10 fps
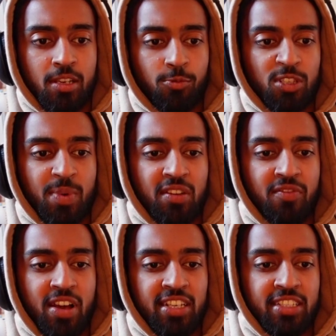What's my
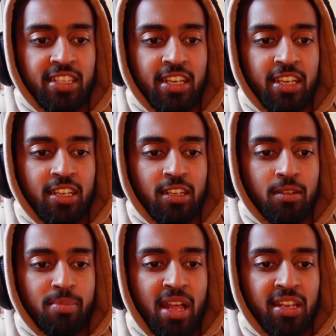advice
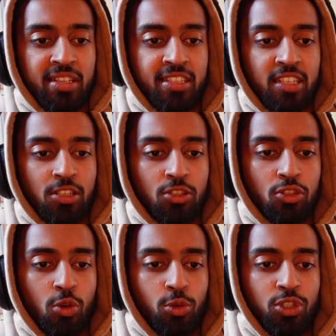in balancing
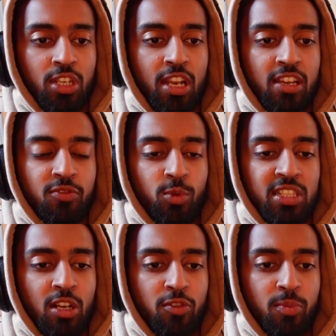social life with
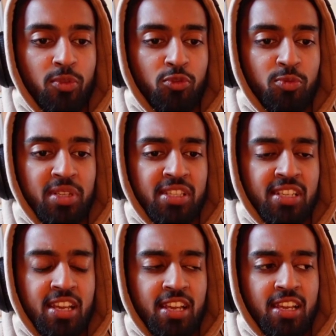self-improvement?
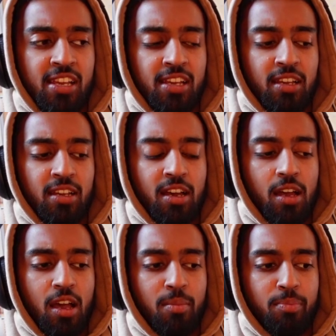
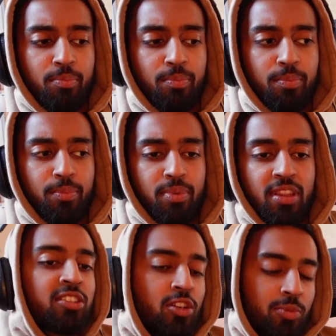
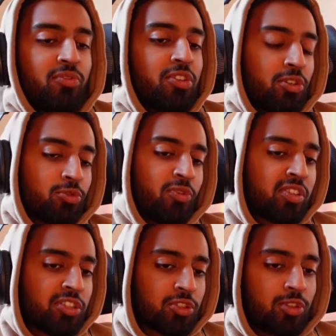That's going to be a video
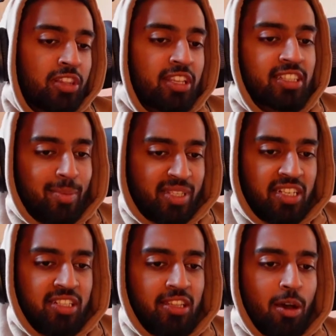very soon. I think Sam's
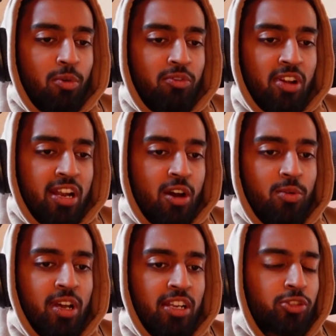editing that one right
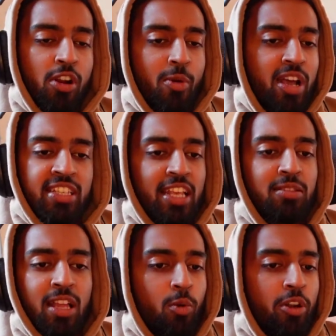now, and straight away I say
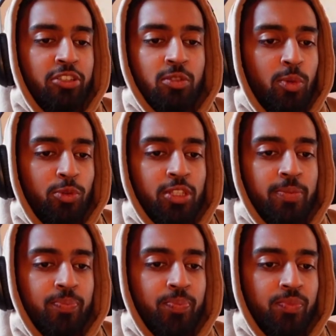that question's
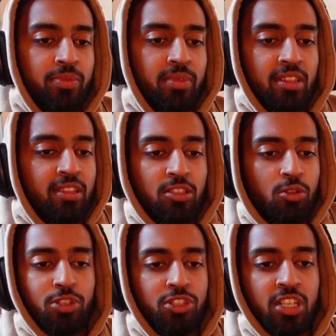bullshit. There's
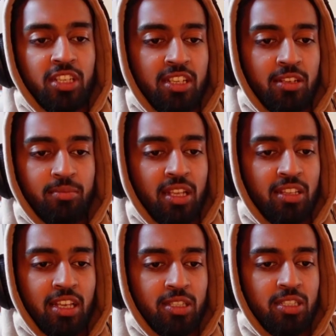no such thing as that.
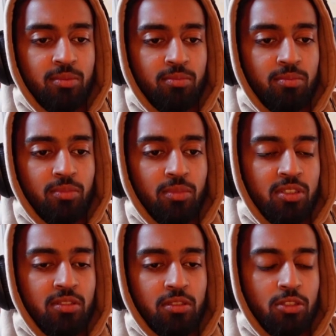Like,
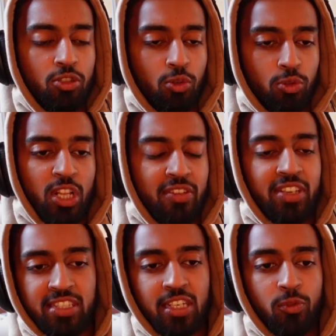the social life
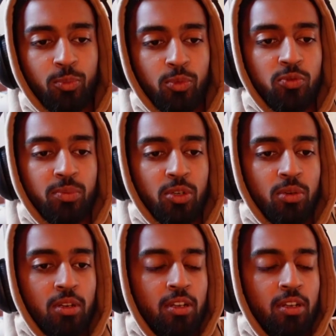is self-improvement, bro.